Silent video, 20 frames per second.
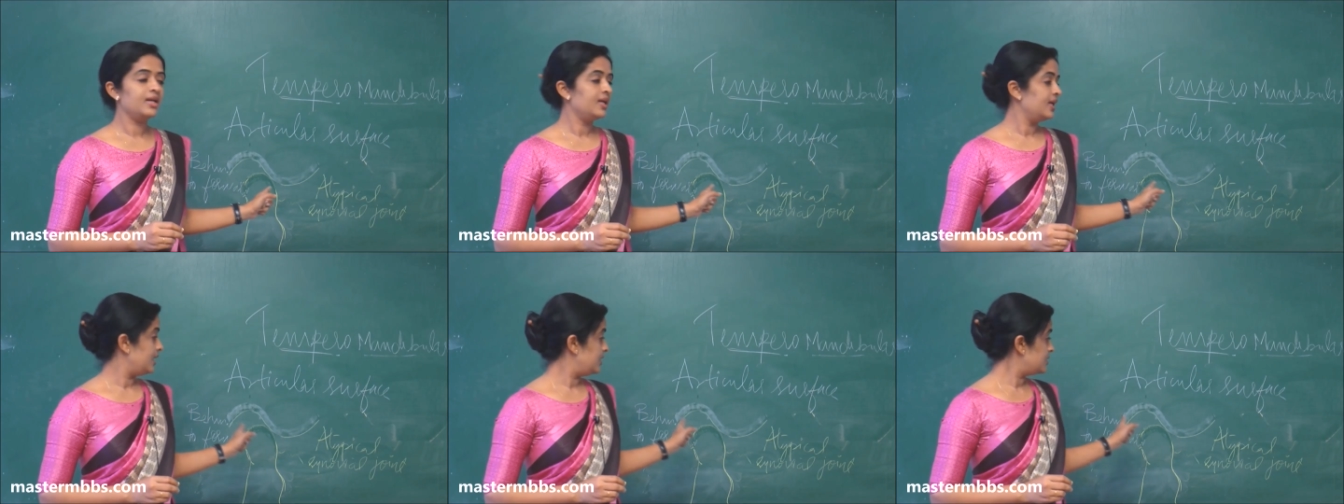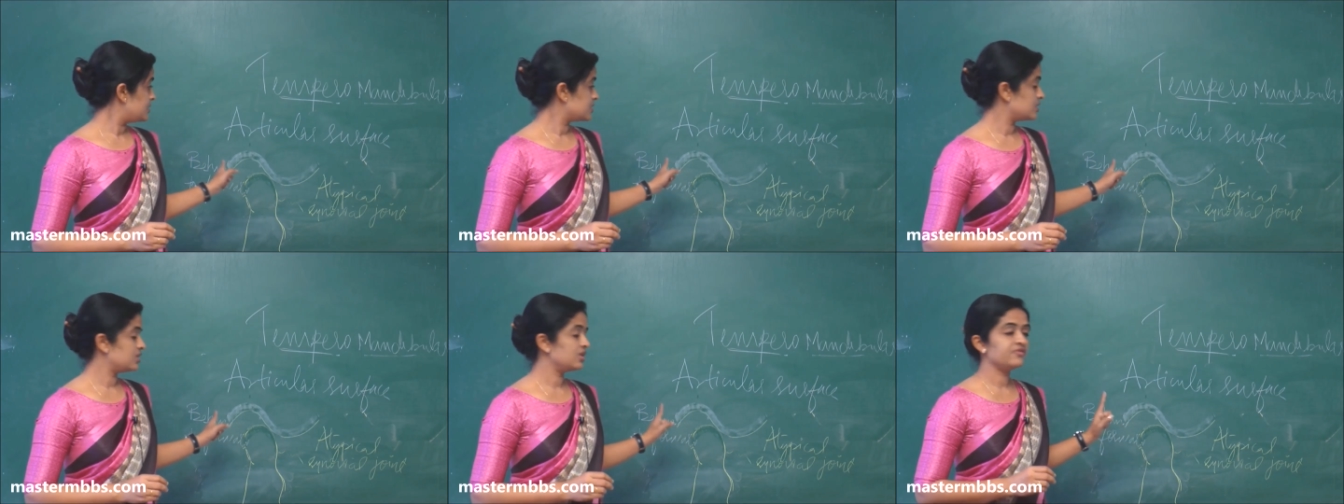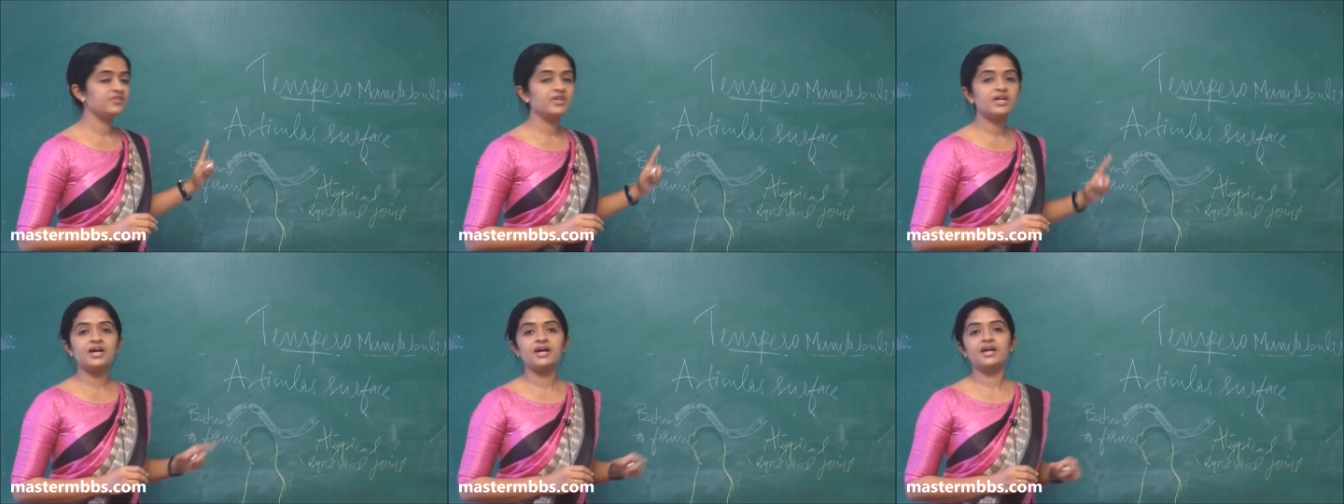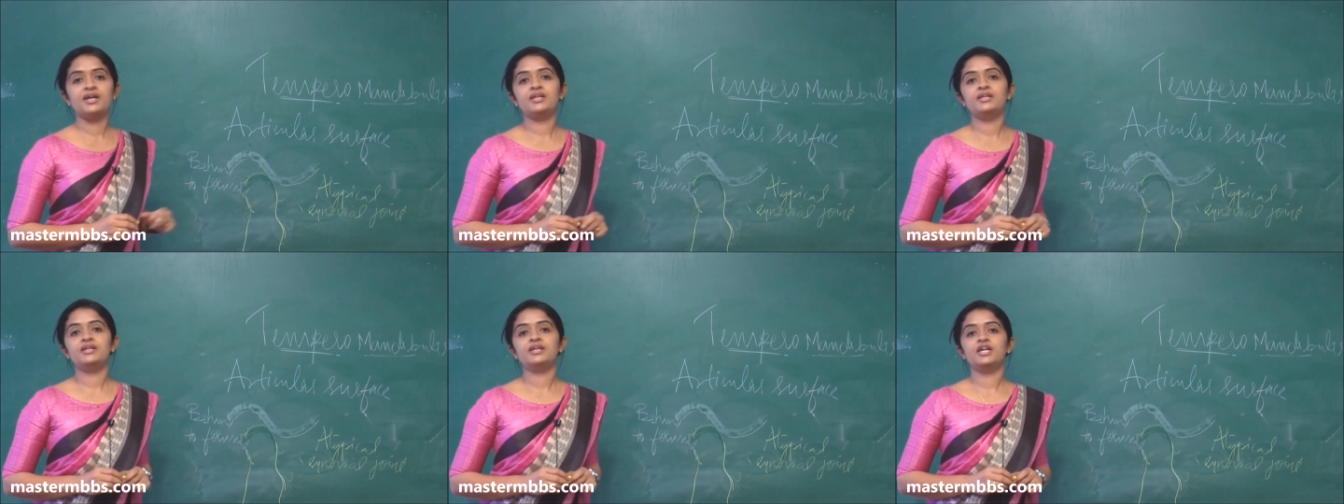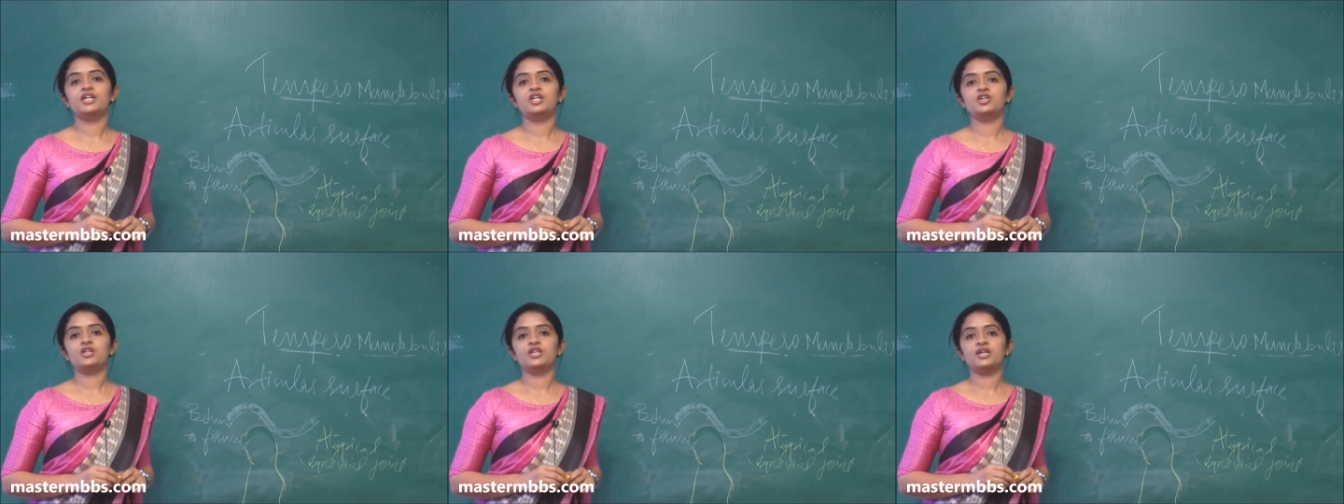instead of the hyaline
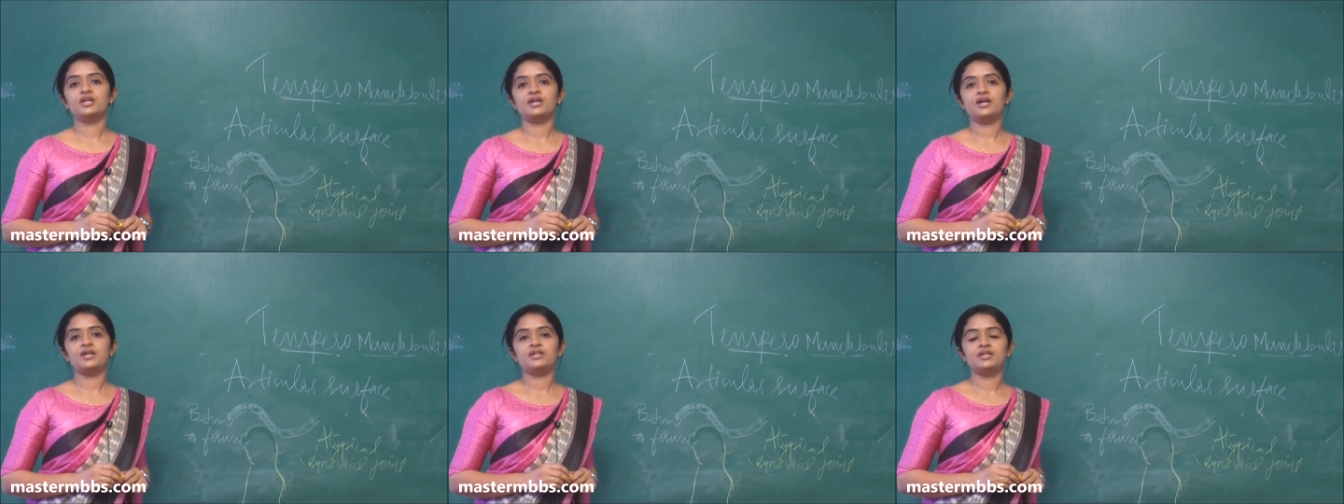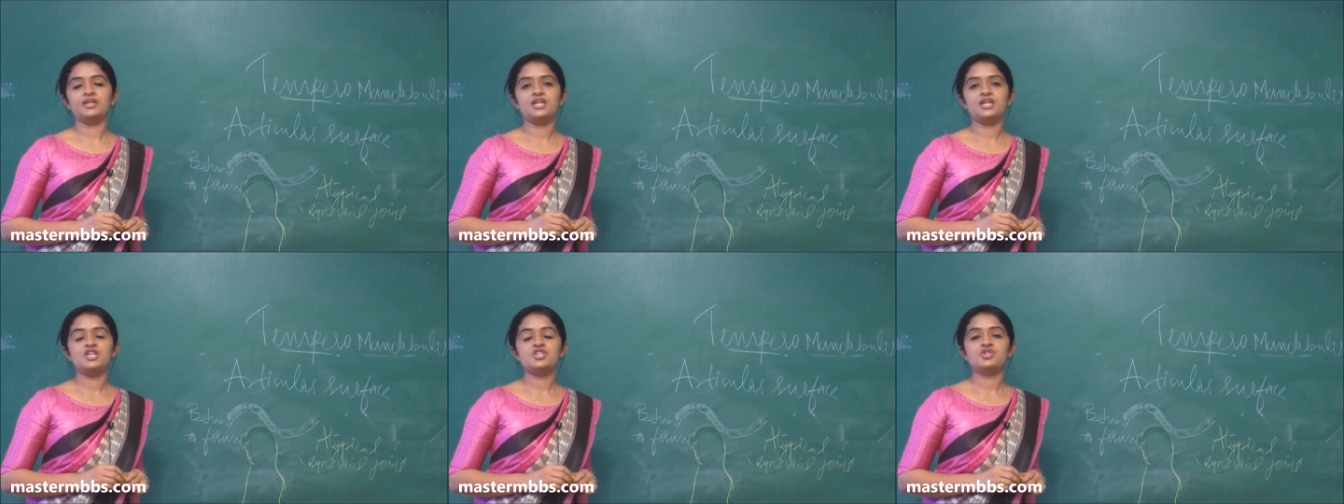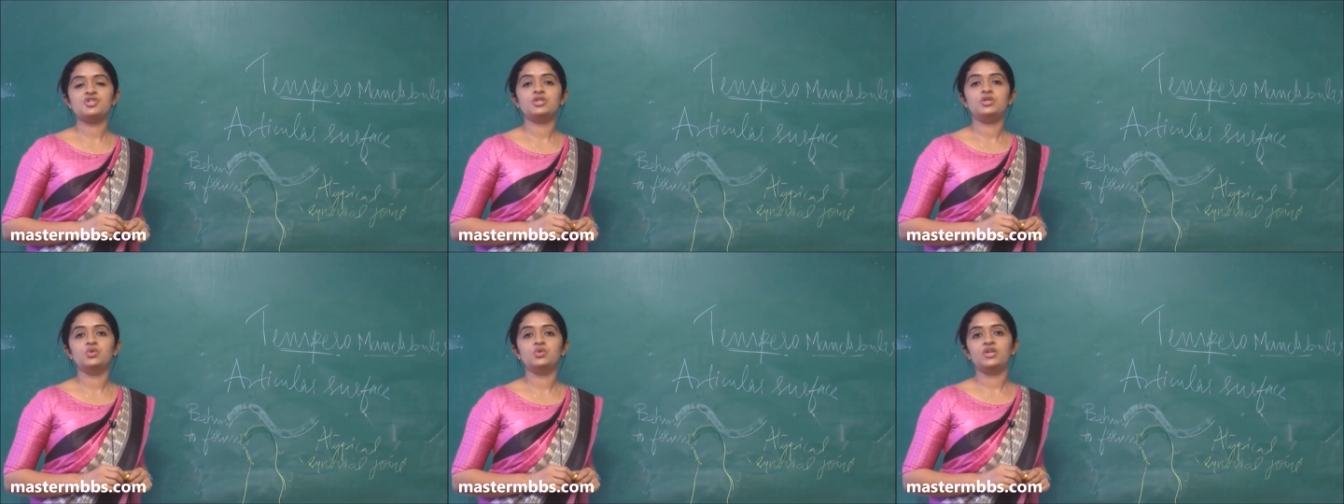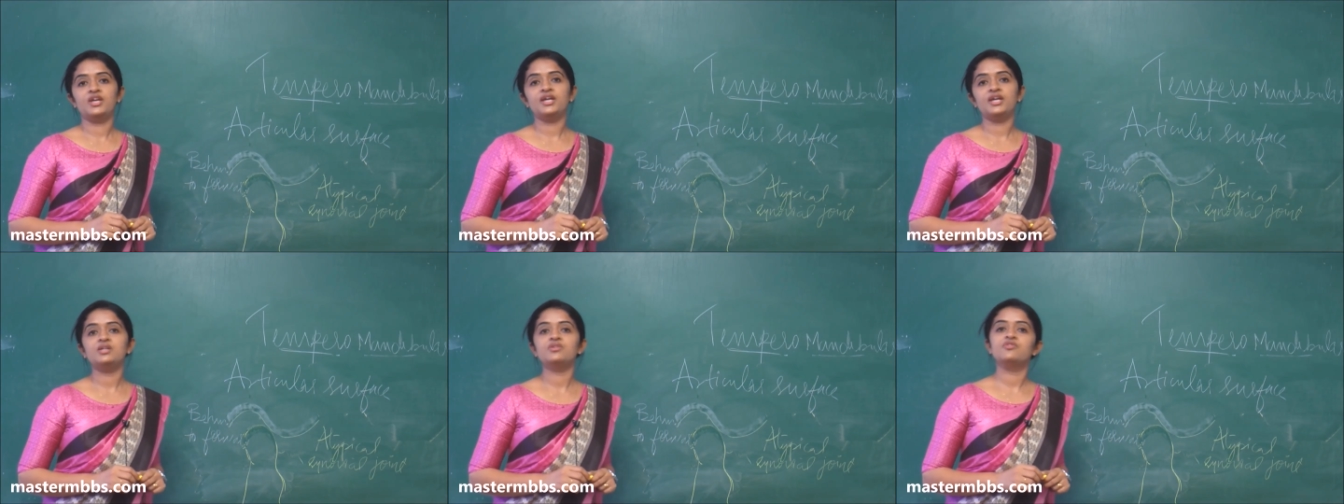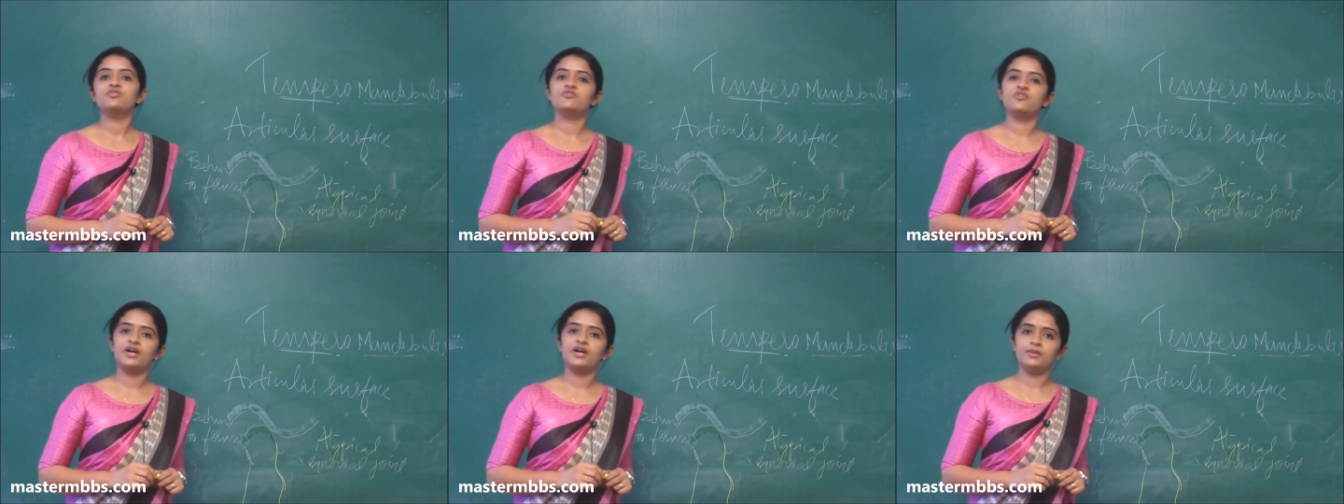articular cartilage, you get
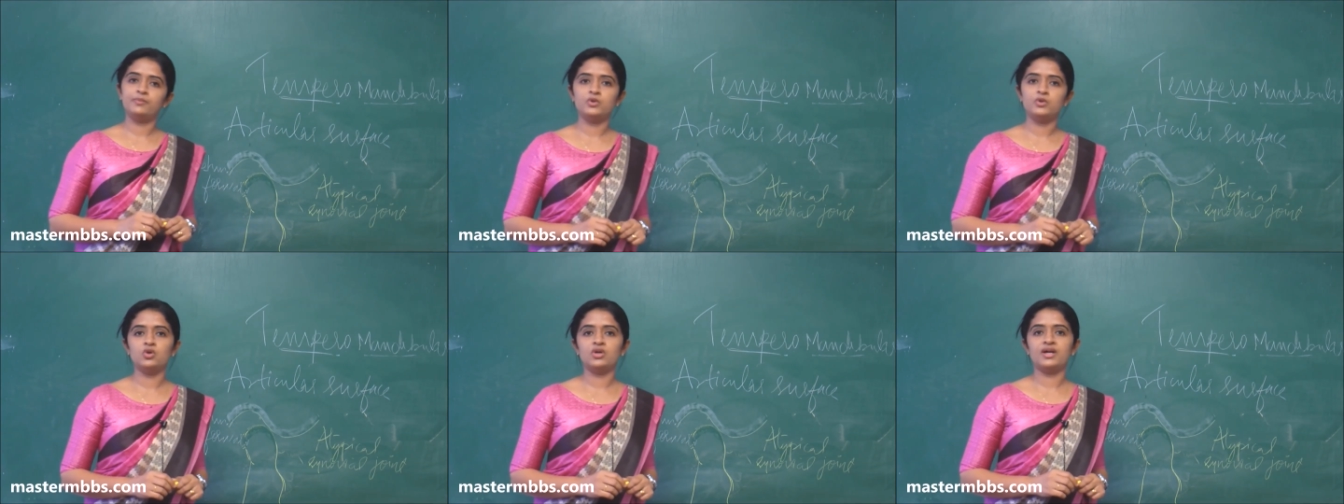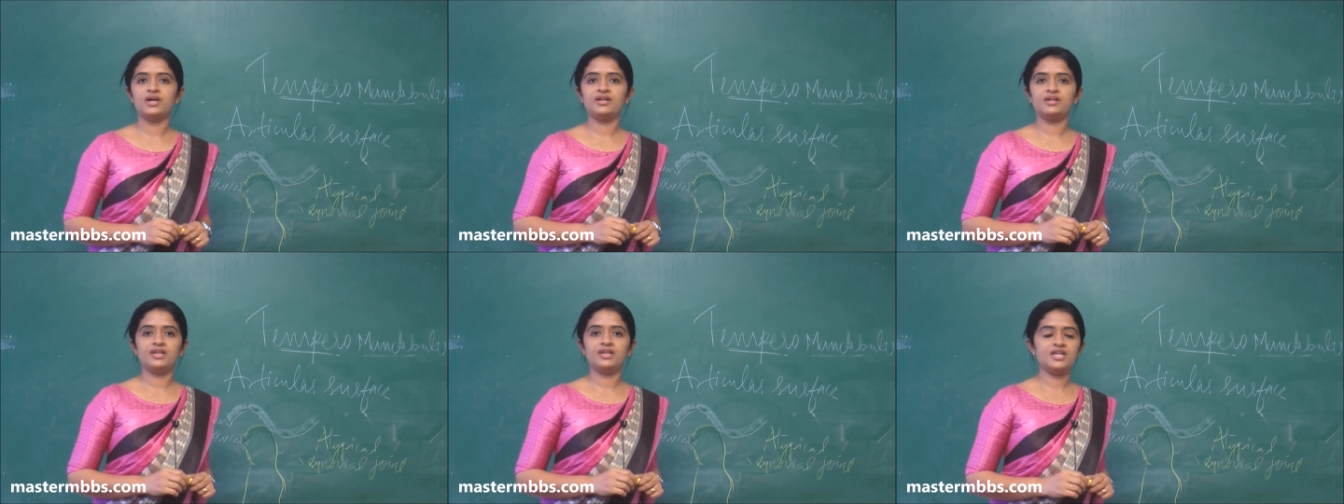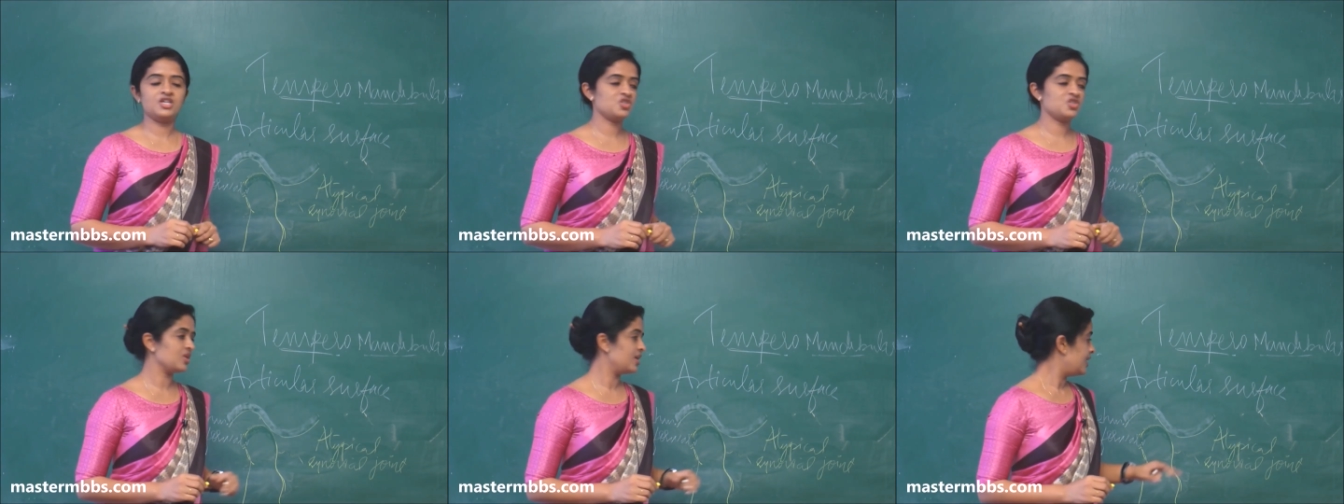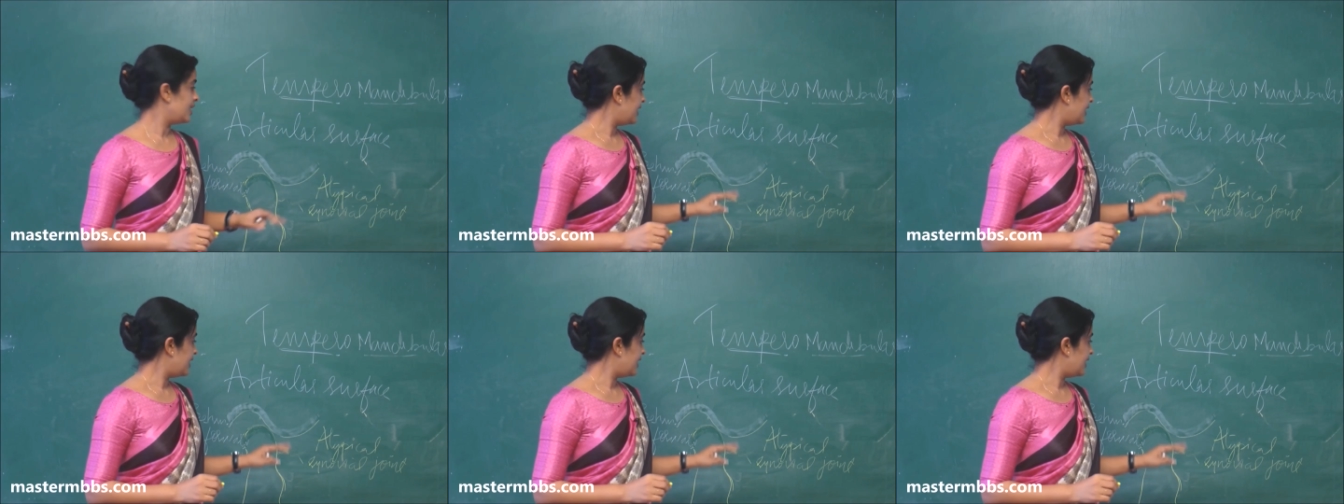fibrocartilage.